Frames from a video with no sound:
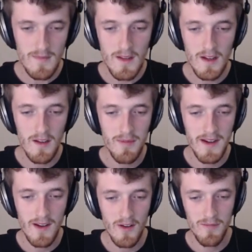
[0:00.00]
I've played
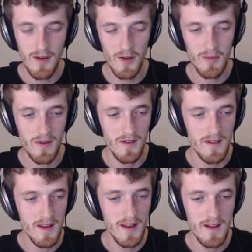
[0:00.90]
a lot of Pokemon
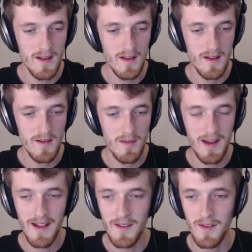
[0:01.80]

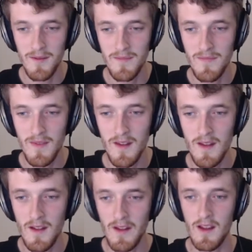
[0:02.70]
Platinum,
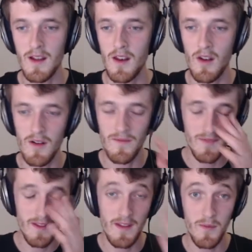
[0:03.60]
like a lot.
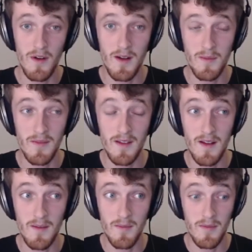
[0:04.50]
That's why
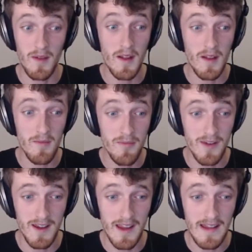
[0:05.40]
I'm
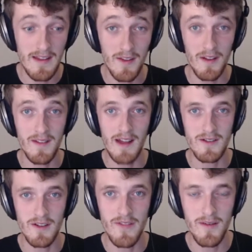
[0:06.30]
bringing it into Nostalgia
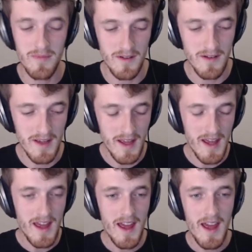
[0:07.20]
November,
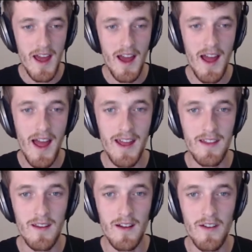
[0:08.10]

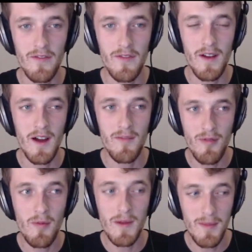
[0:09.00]
and I've
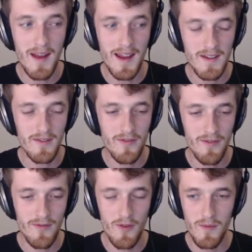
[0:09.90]
probably played
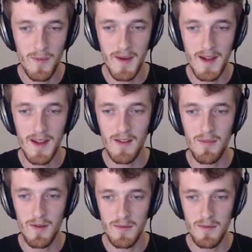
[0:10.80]
from the beginning of Pokemon